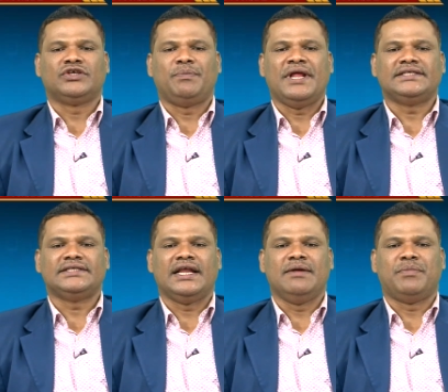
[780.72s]
plays
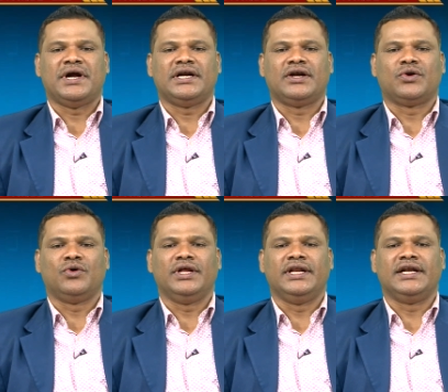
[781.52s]
an important
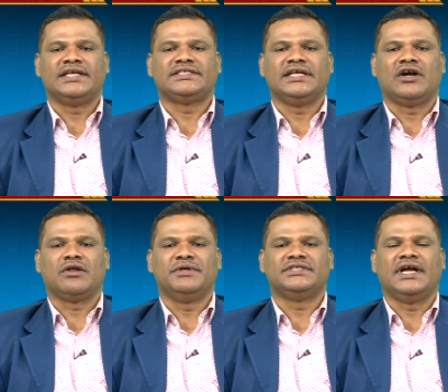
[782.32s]
role in industrial
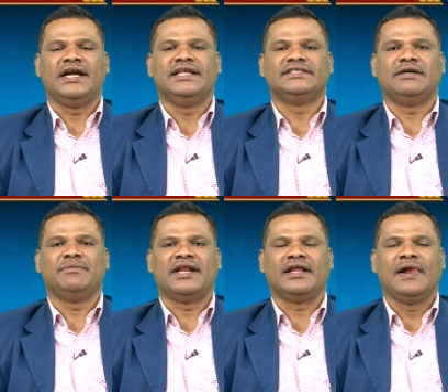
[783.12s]
automation and desired
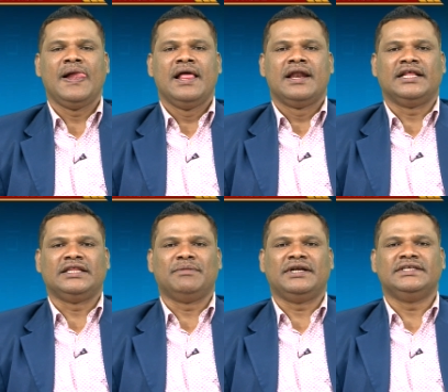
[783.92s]
manner.
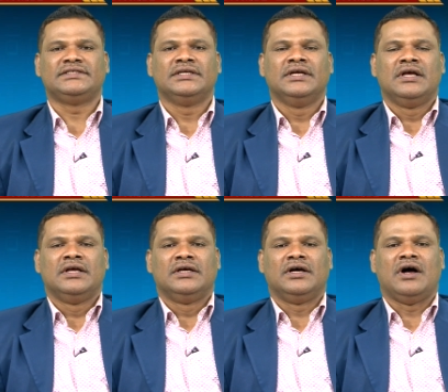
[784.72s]
Nothing but this
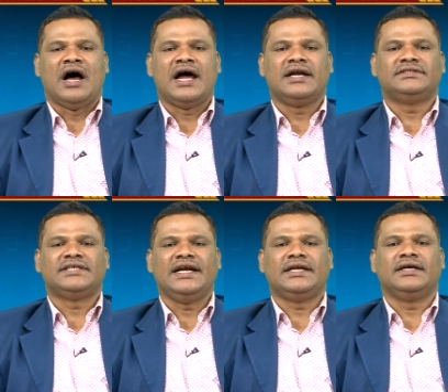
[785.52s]
uh,
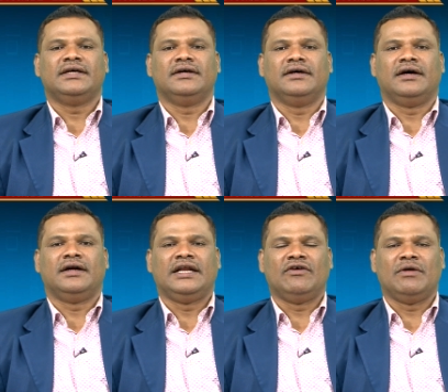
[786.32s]
on-site uh, uh
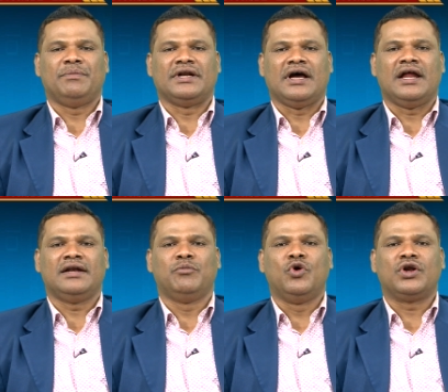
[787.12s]
development,
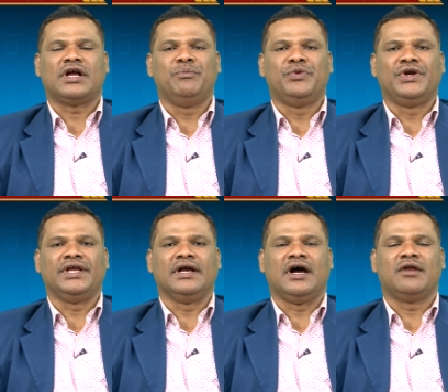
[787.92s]
on-board
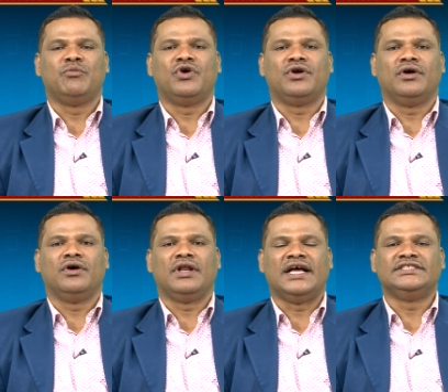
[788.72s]
computing, on-board
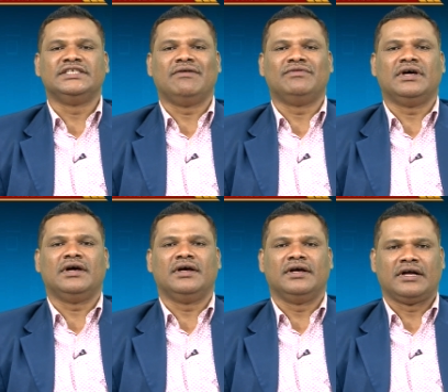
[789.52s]
uh, launching of
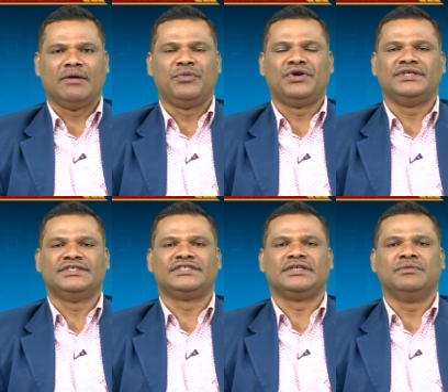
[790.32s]
the computing
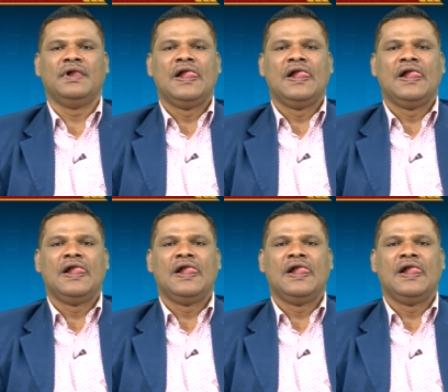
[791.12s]
system.